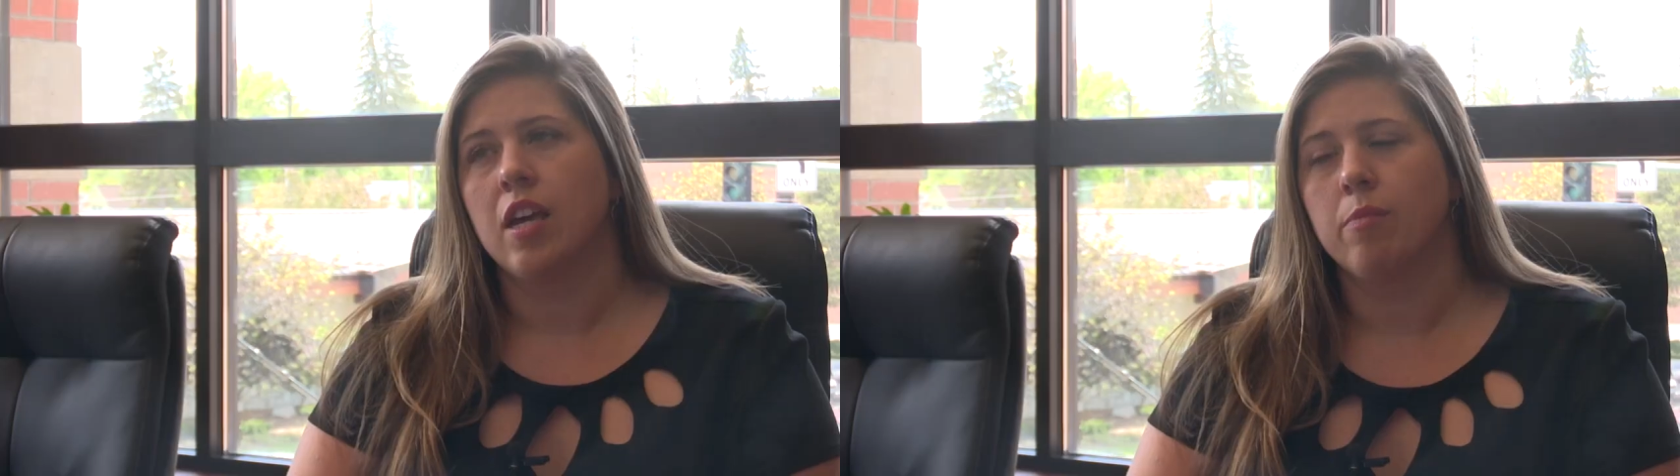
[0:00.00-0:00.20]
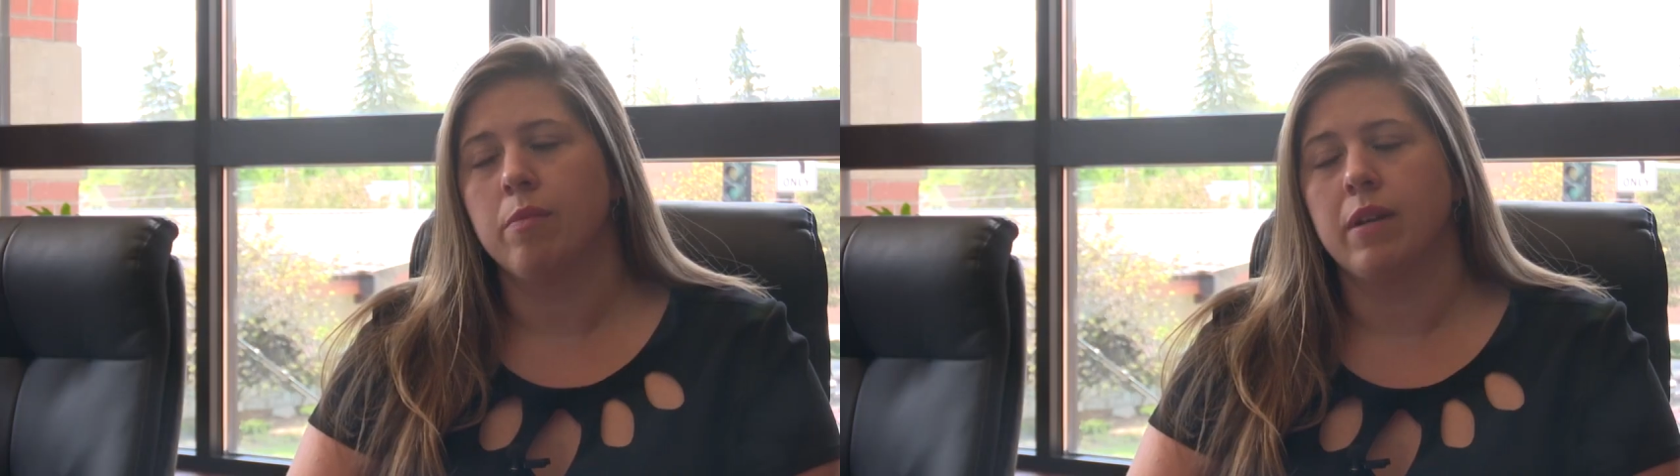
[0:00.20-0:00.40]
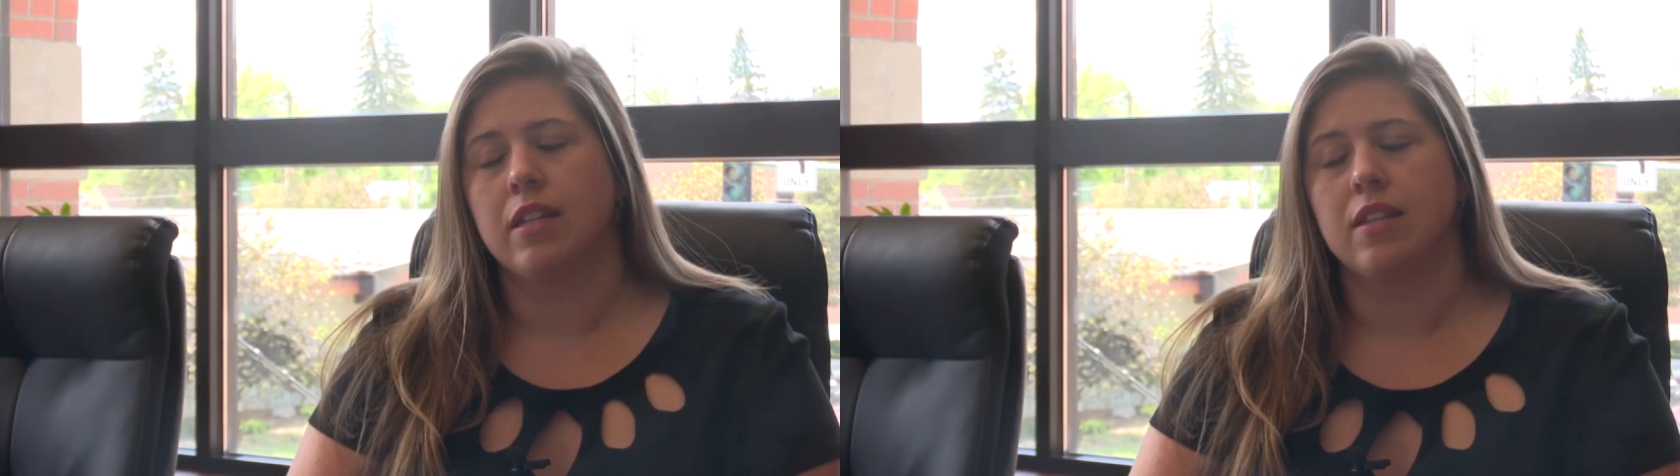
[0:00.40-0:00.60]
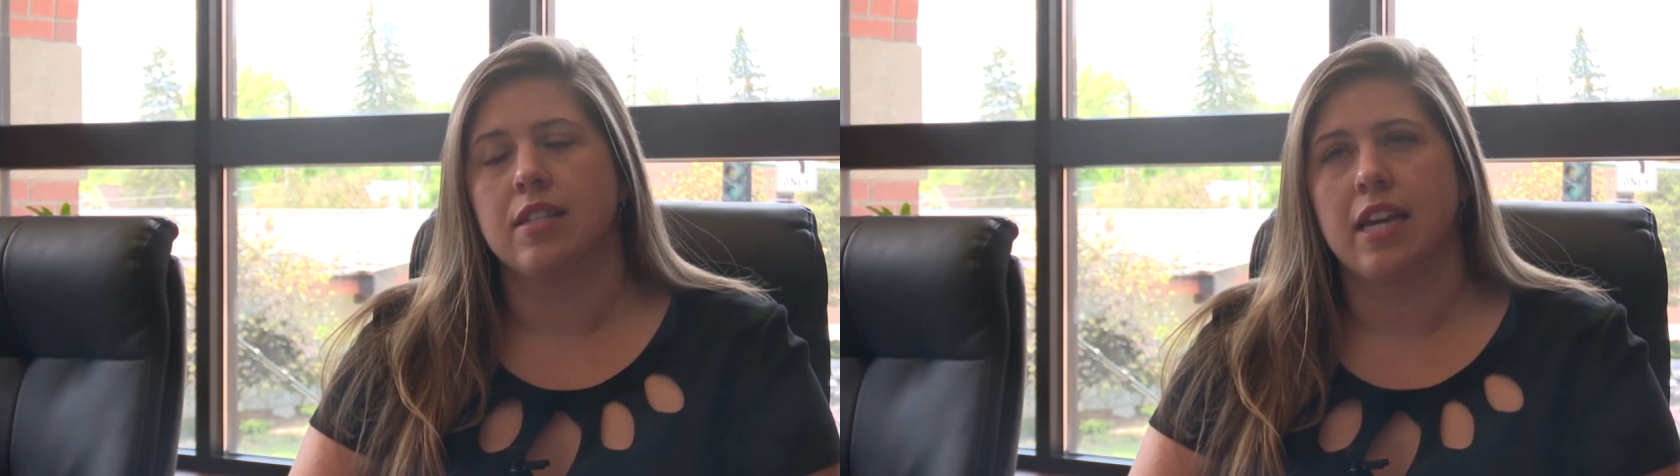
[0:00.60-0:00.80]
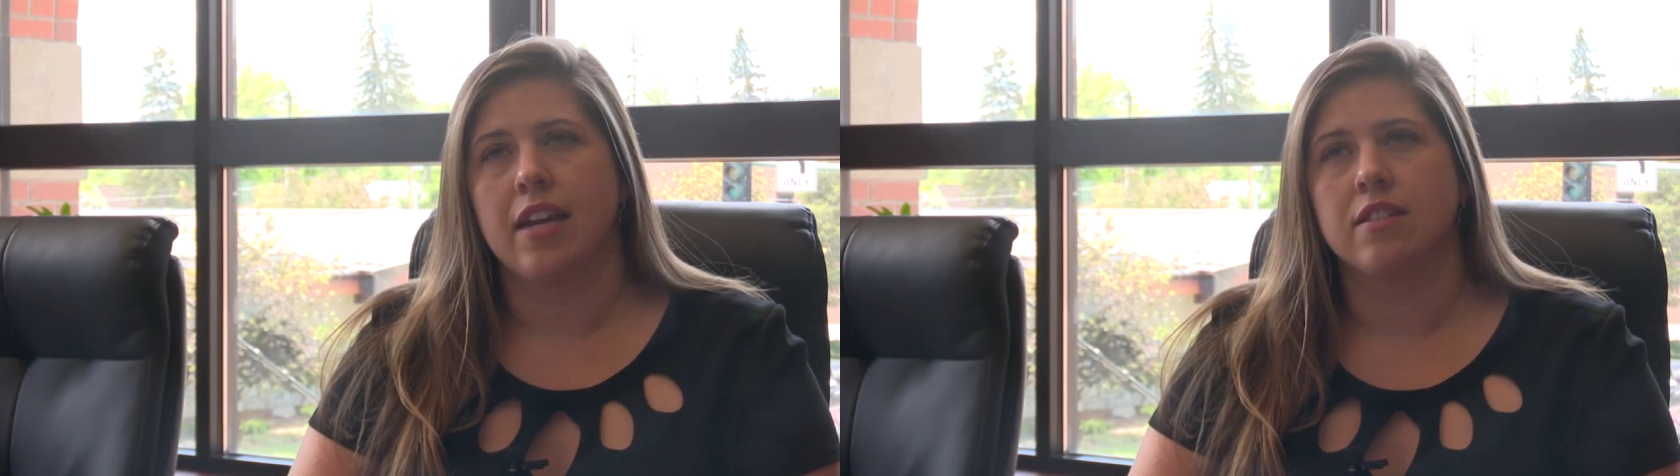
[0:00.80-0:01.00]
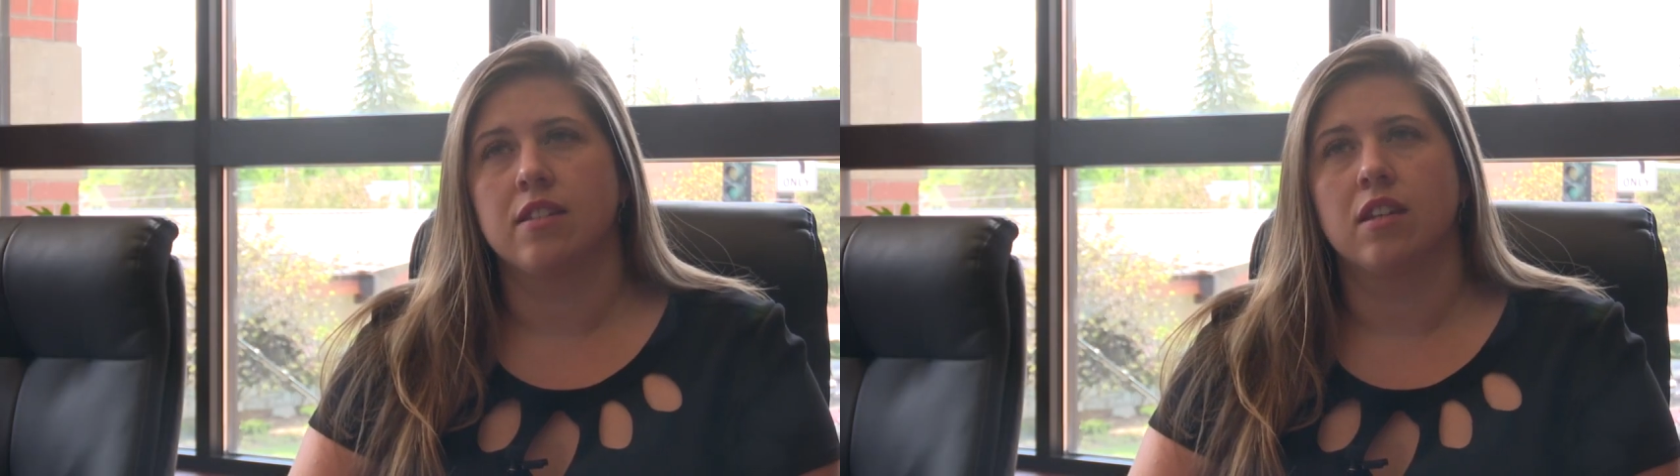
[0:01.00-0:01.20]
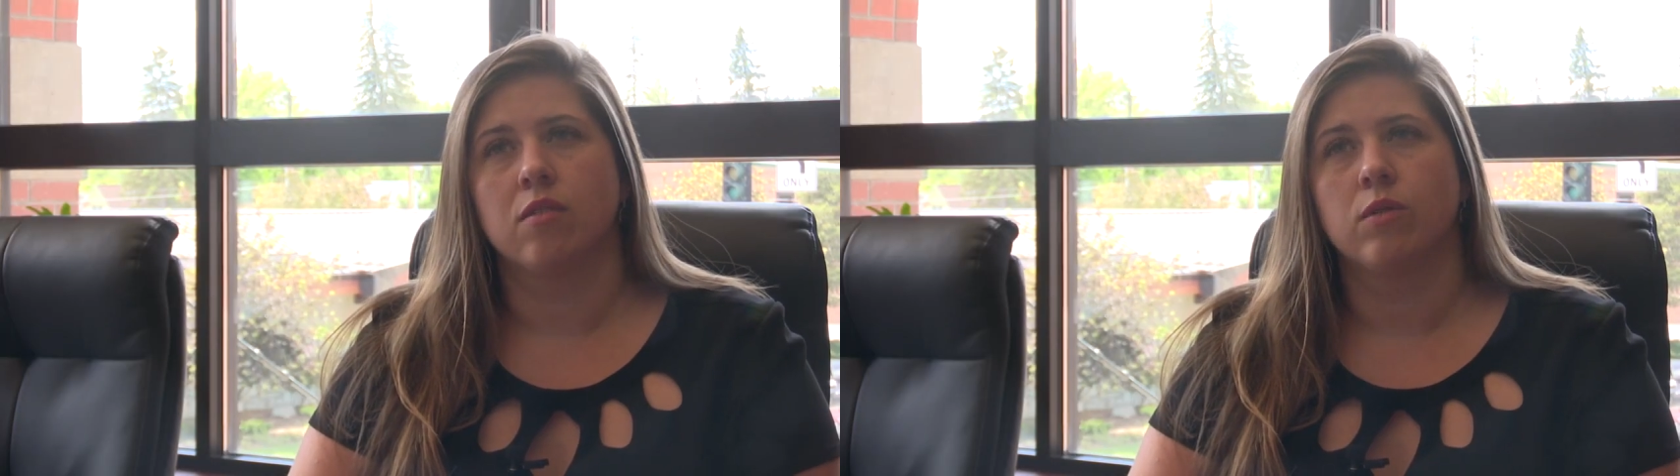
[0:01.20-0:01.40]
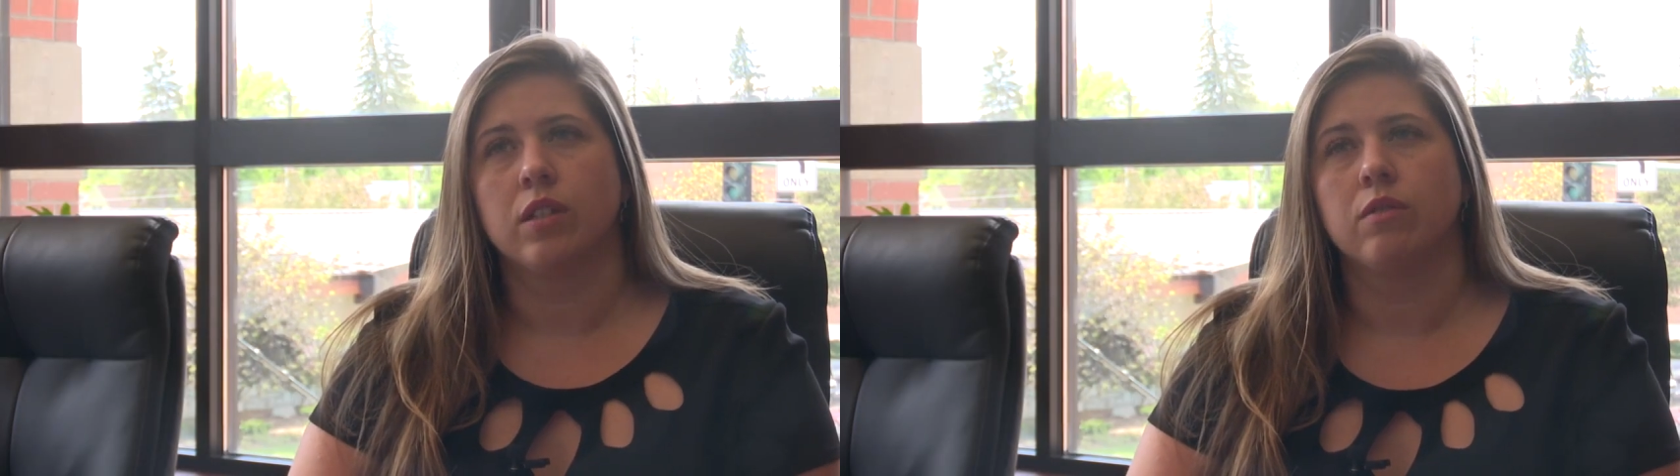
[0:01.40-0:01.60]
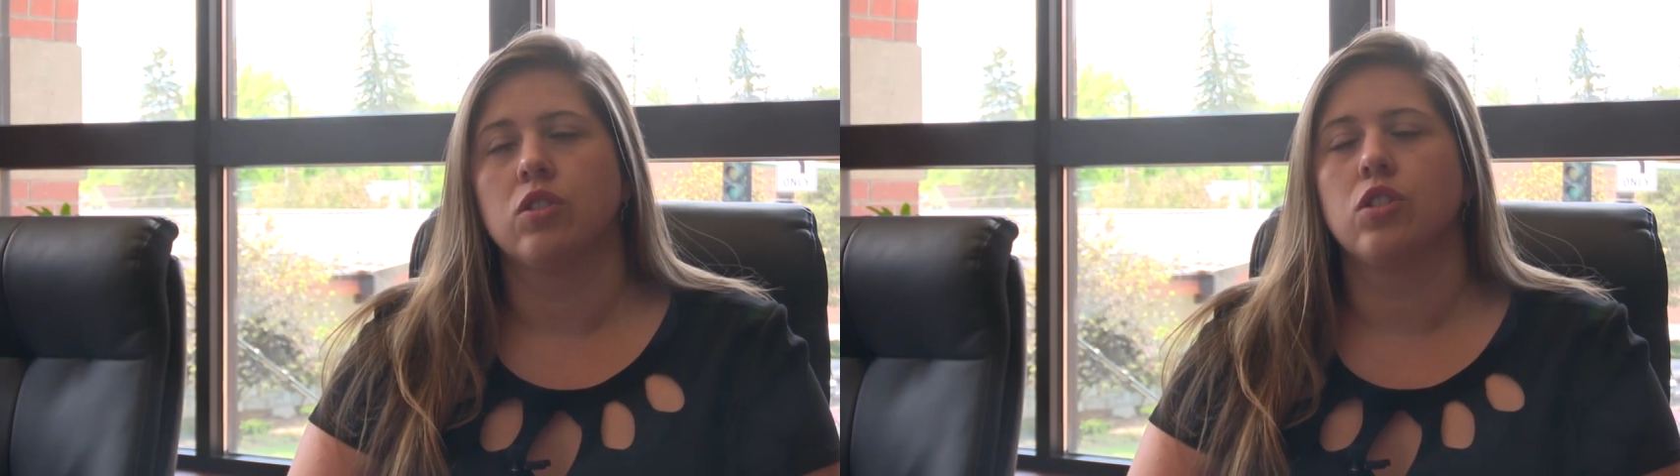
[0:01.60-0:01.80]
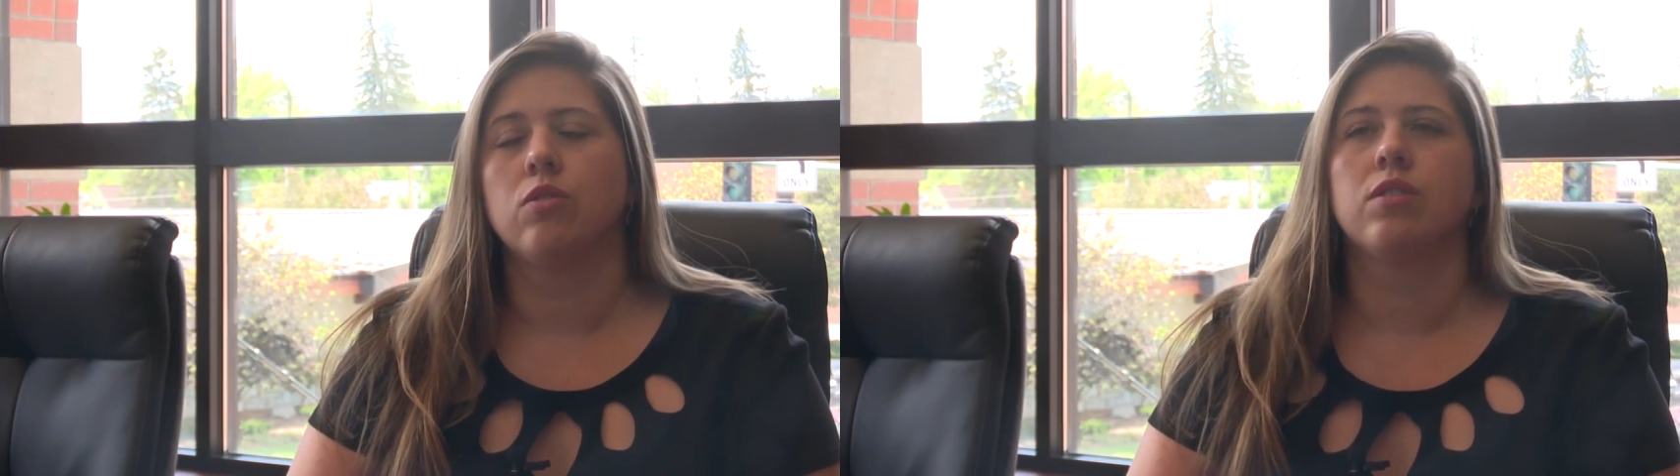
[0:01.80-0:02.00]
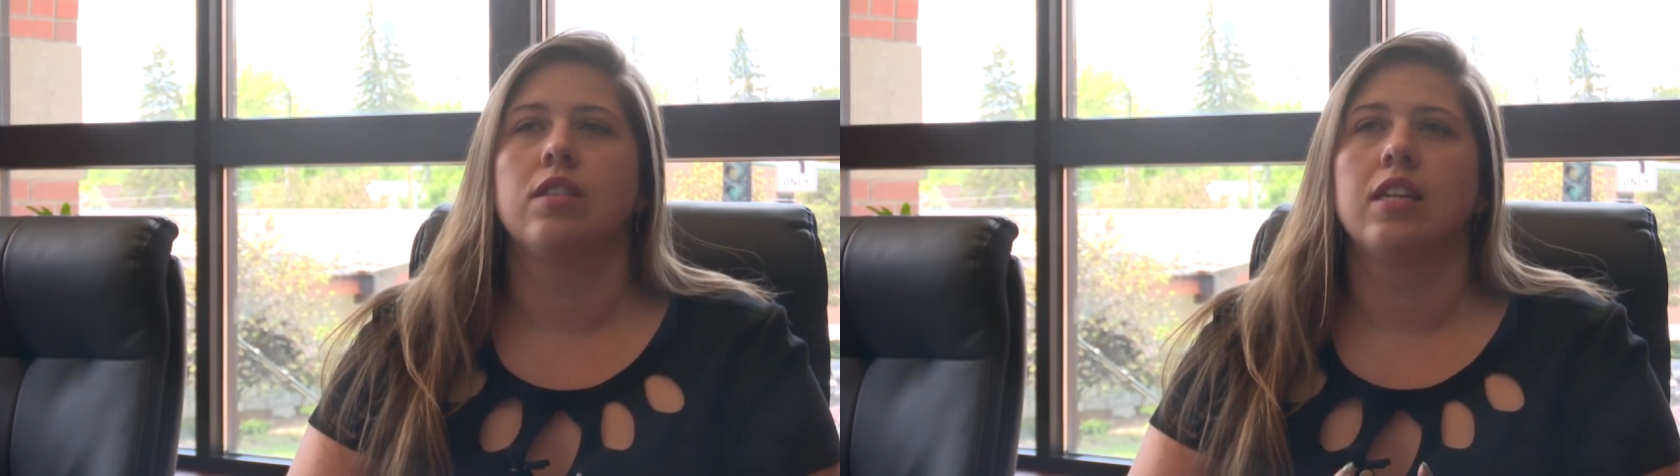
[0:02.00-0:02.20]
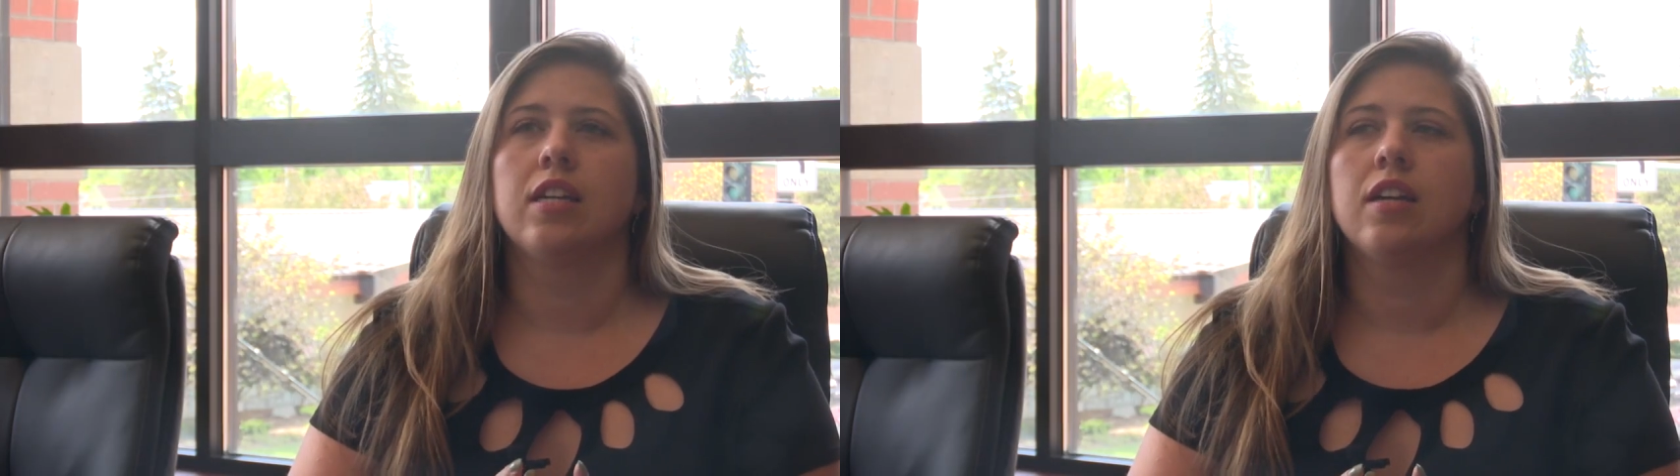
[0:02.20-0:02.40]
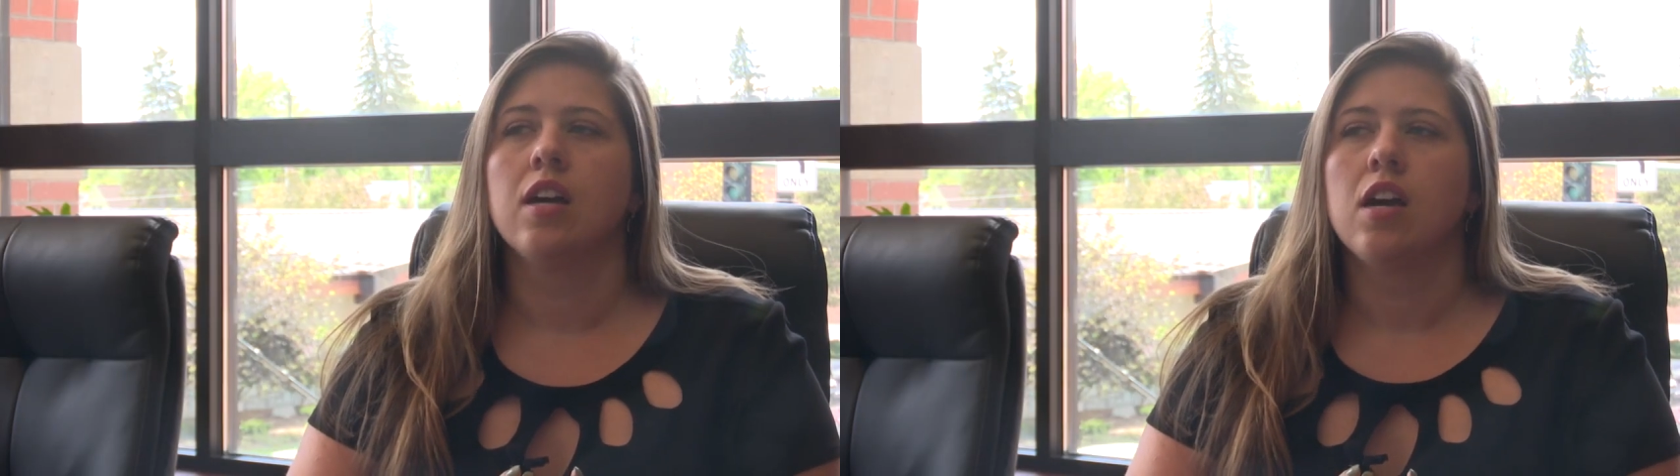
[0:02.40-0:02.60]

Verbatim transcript: Implementing these cans is going to really reduce the